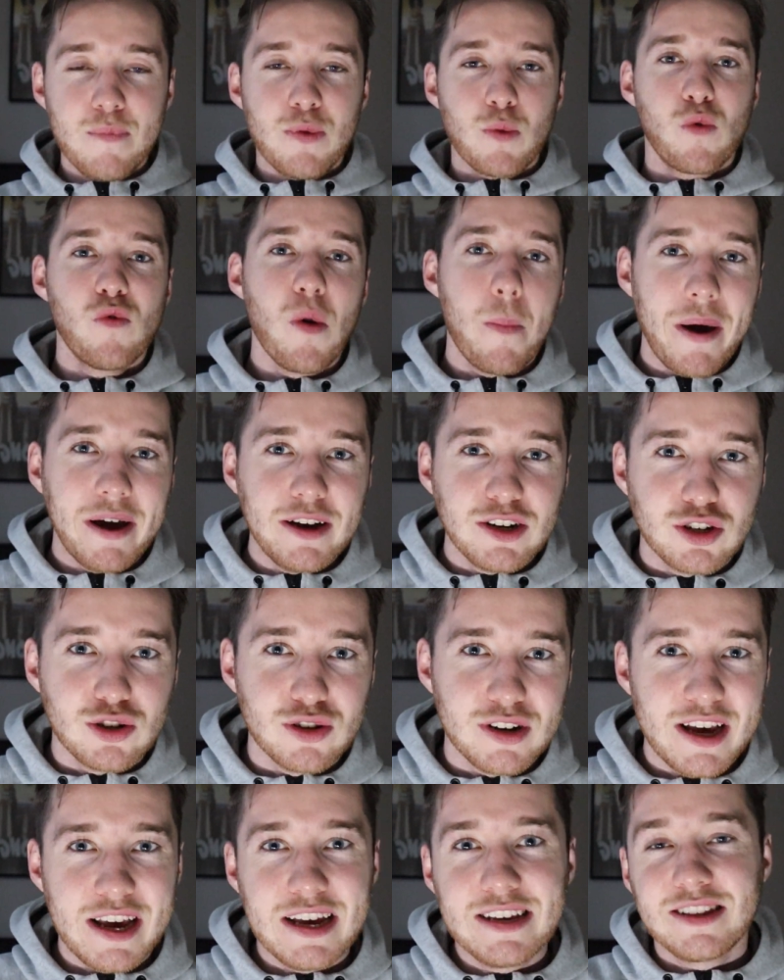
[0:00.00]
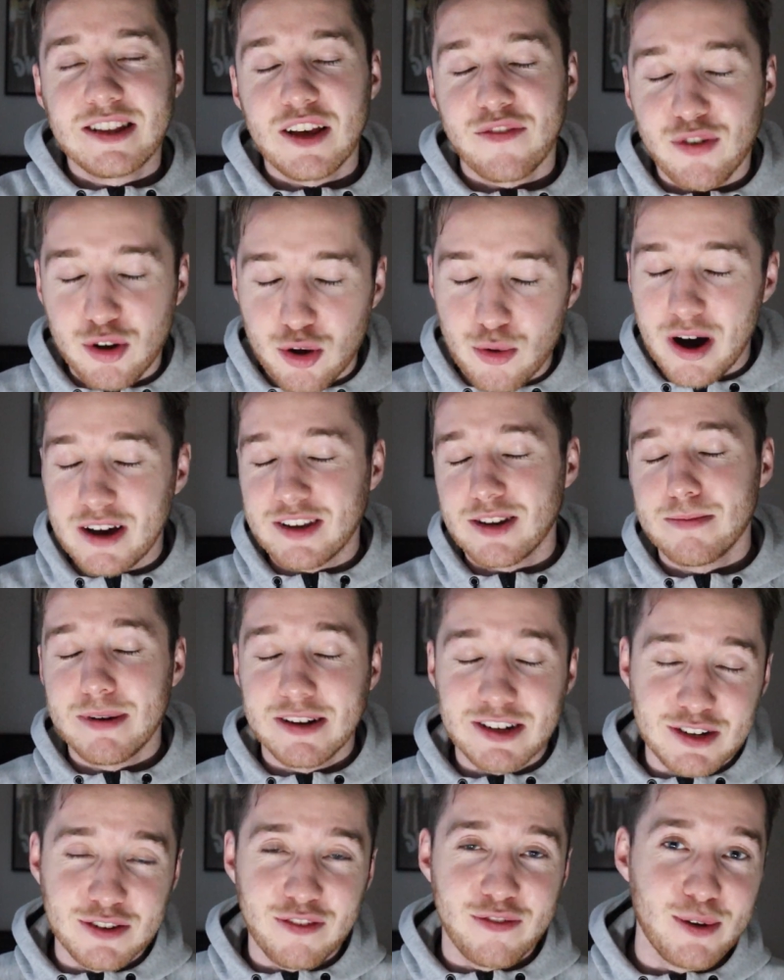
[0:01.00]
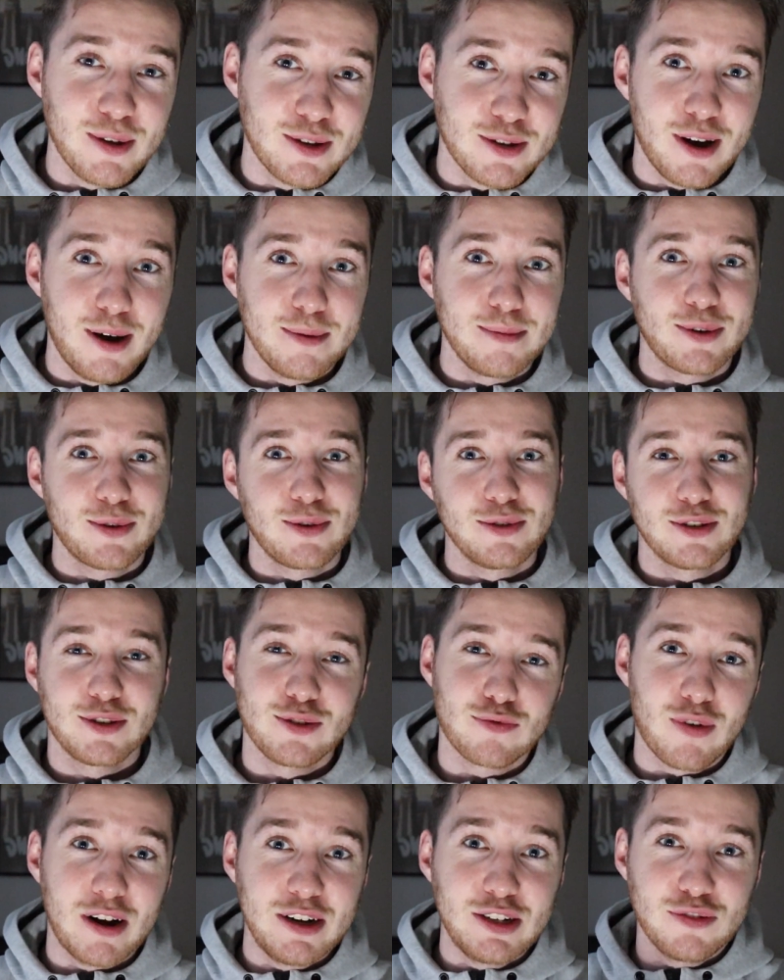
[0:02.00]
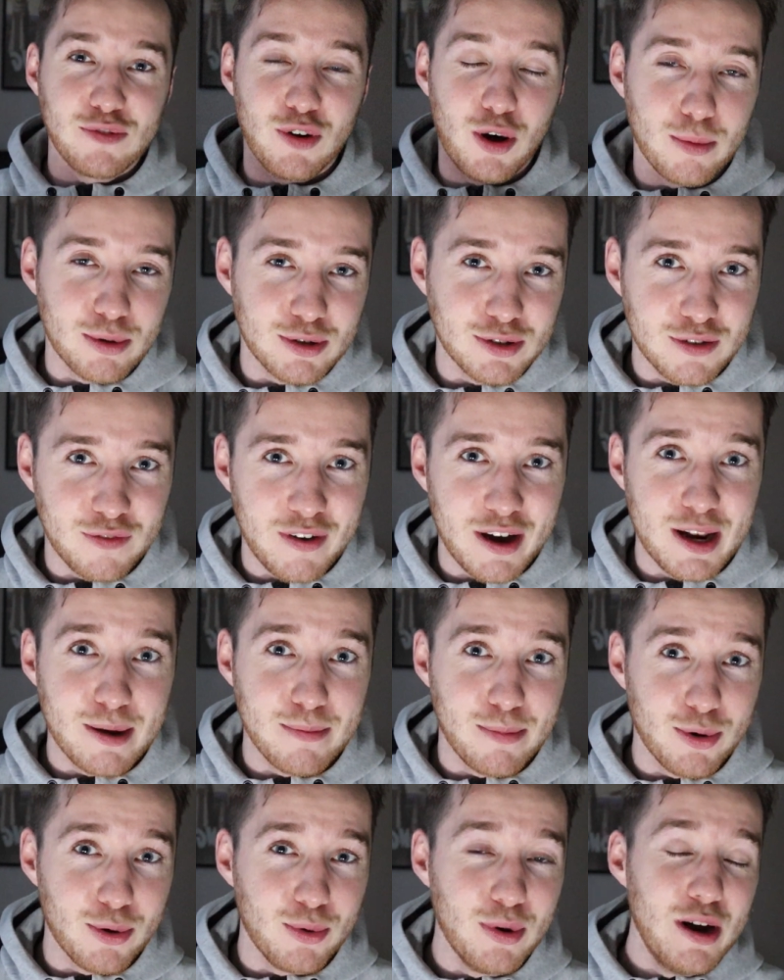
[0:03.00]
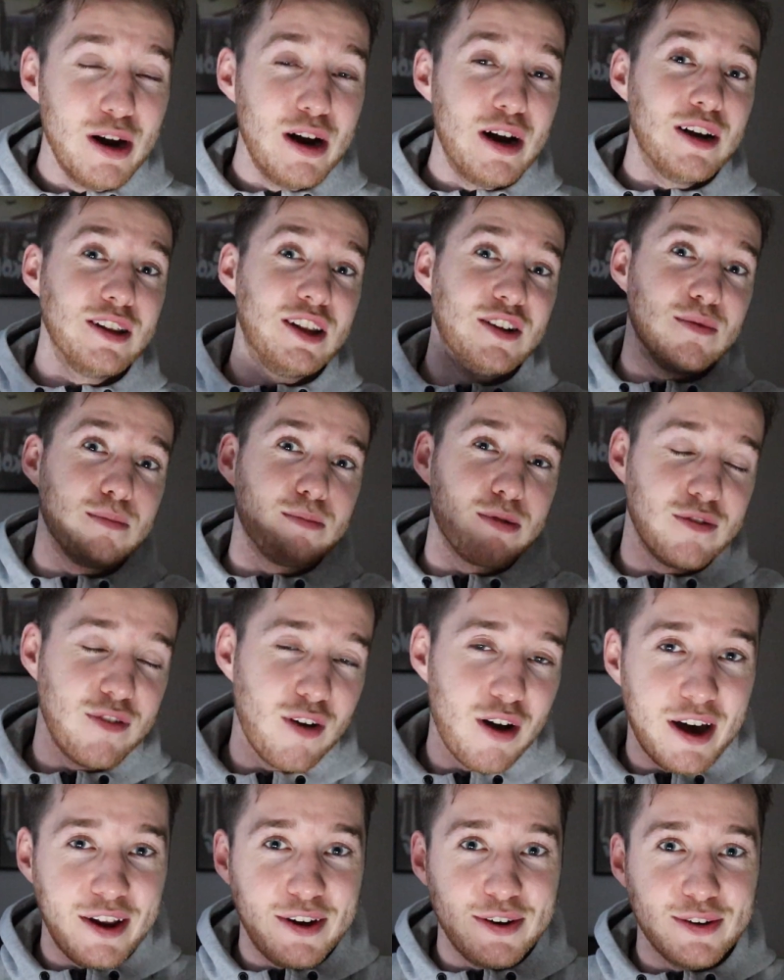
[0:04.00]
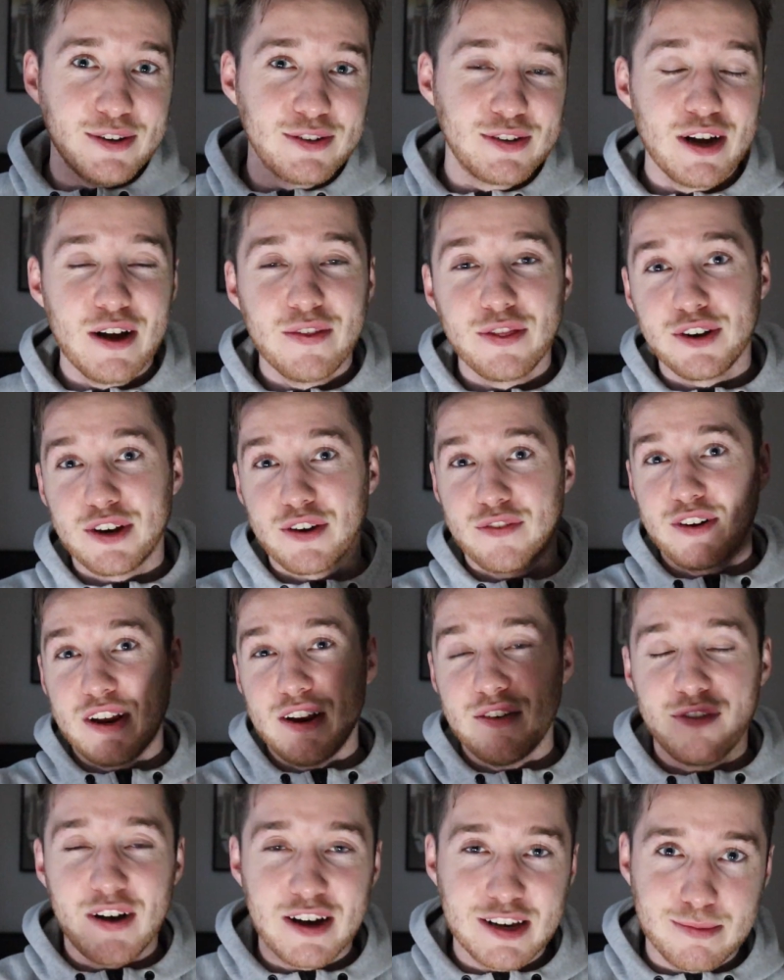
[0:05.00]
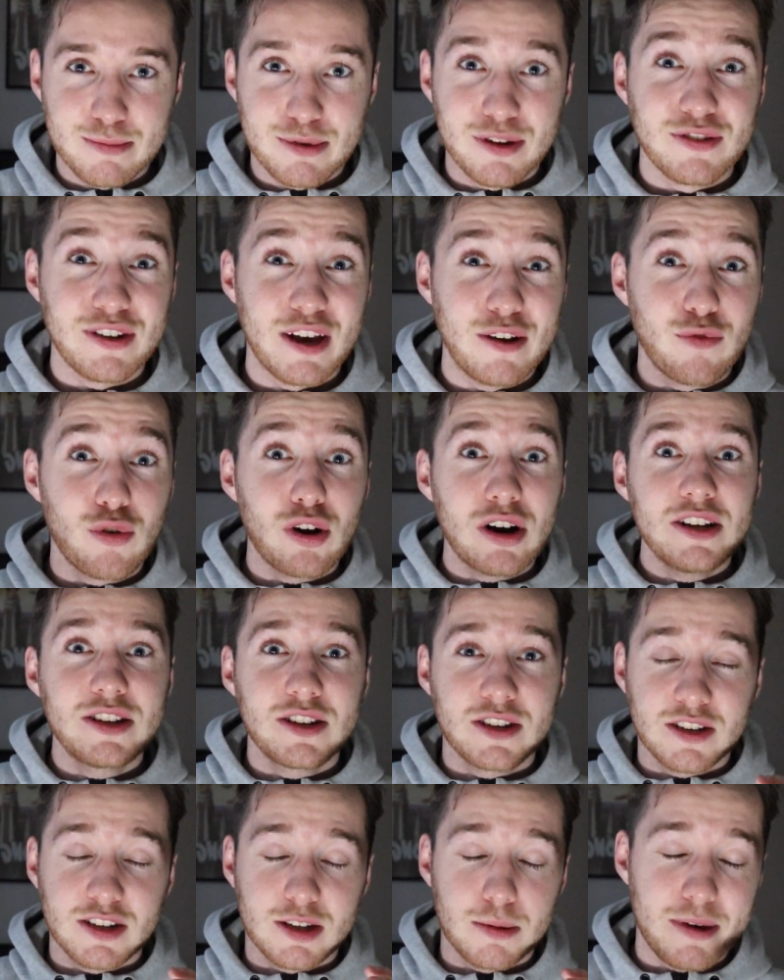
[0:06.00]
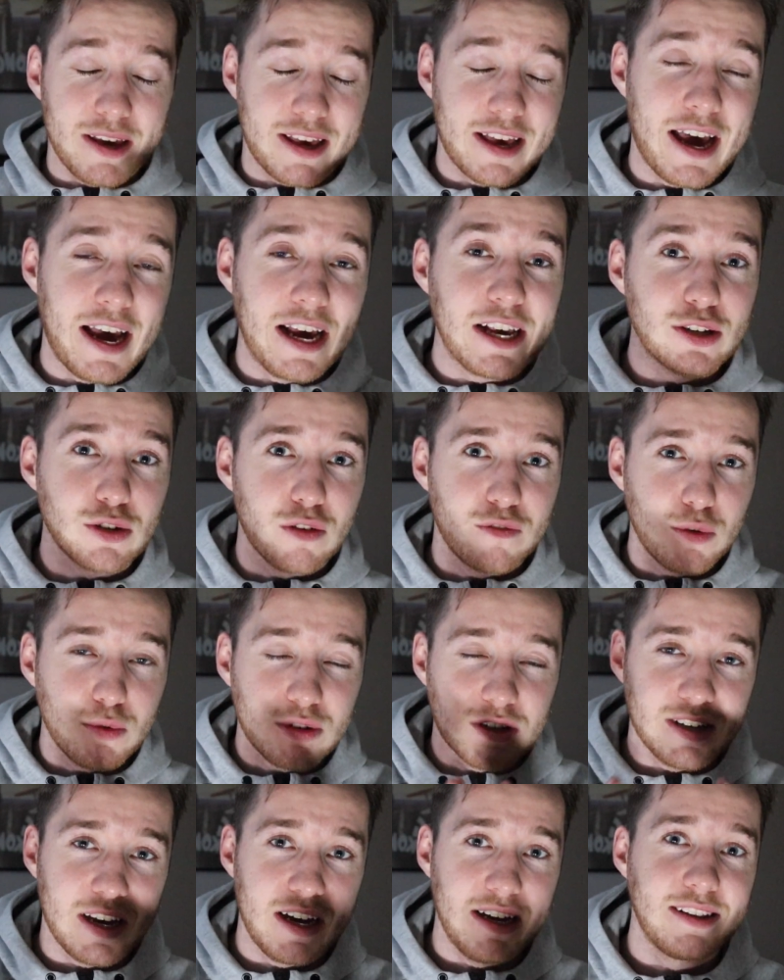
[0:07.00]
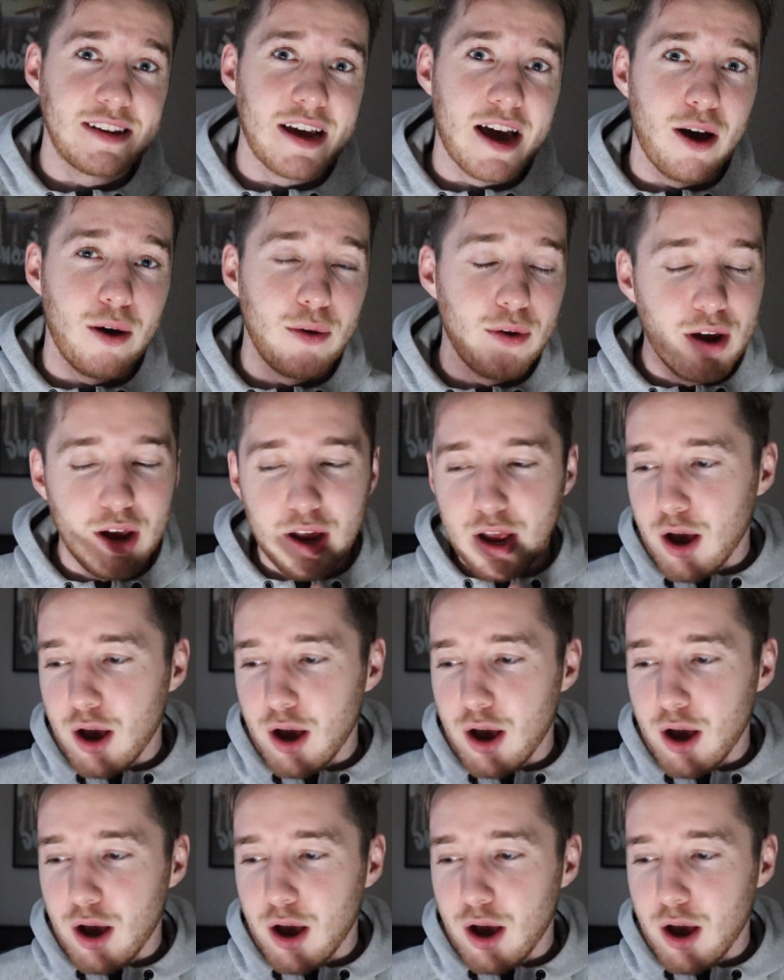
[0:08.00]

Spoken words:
With a pension, it is difficult, as I mentioned a few times, because of the range of options available, the different providers, the different investments. It really is just going to be a case of you sitting down